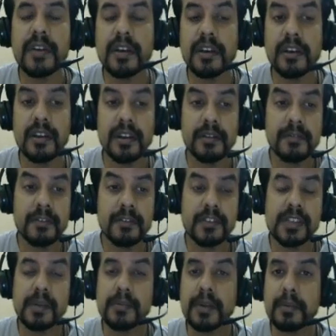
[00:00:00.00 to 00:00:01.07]
or
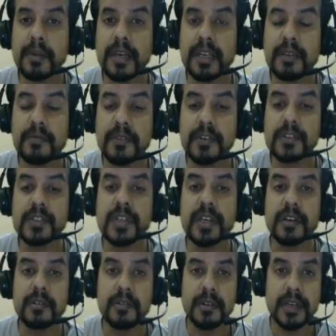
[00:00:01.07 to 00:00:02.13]
if you sometimes get
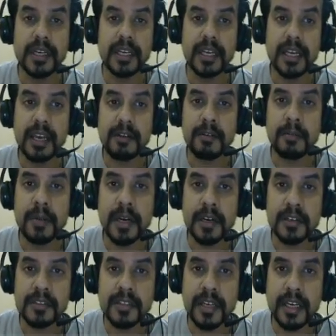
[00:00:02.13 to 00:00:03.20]
confused, you can read and have a
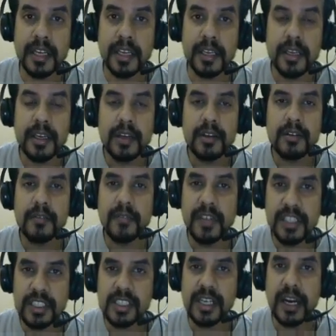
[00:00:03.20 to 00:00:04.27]
better understanding
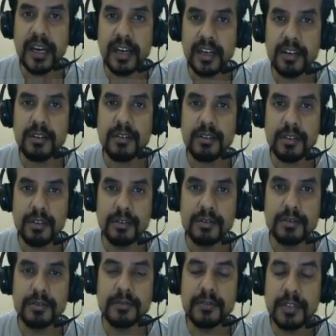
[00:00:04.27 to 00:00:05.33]
which strategy
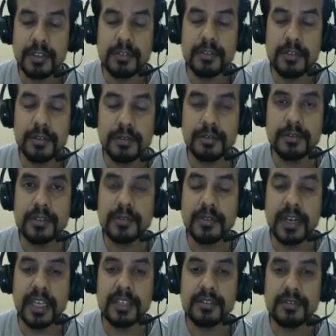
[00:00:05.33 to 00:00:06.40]
to
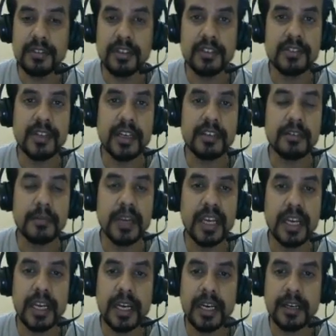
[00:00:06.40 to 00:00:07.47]
use while you're trying to
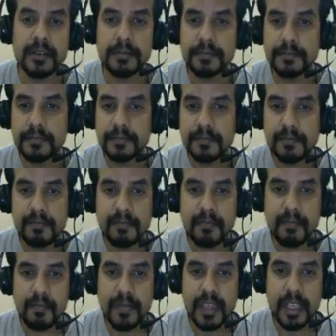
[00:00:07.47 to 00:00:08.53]
make an ad,
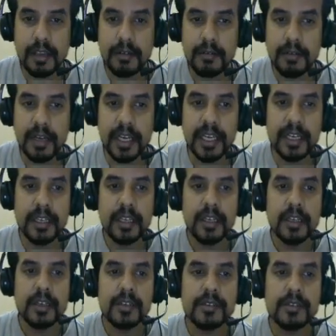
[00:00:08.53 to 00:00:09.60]
right?
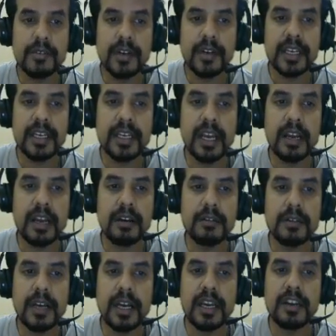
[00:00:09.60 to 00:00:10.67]
So right
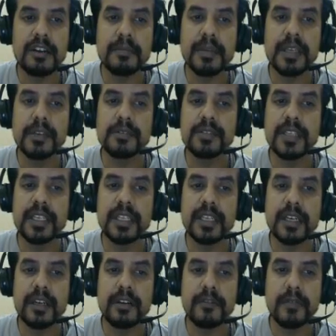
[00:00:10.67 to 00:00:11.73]
now I would be
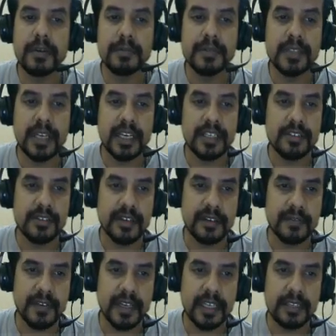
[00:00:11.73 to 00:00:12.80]
using the website
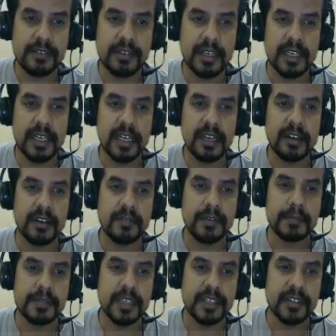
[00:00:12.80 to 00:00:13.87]
traffic, so I'll click
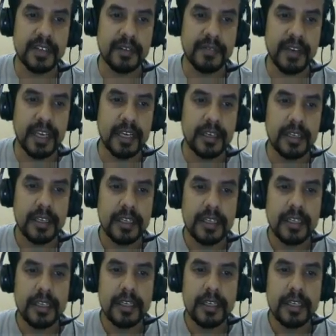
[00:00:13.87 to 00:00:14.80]
on website traffic.